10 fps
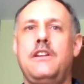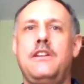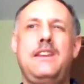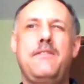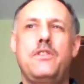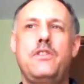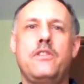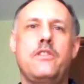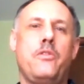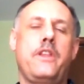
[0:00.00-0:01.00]
even
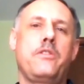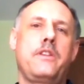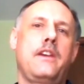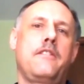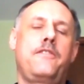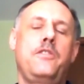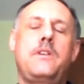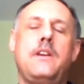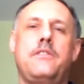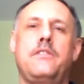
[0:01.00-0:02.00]
though they only had a few
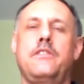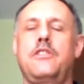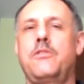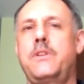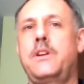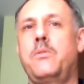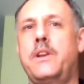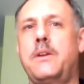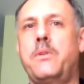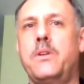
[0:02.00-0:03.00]
cases in Korea when
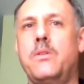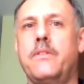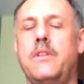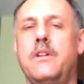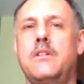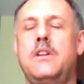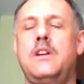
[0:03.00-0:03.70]
I went over there.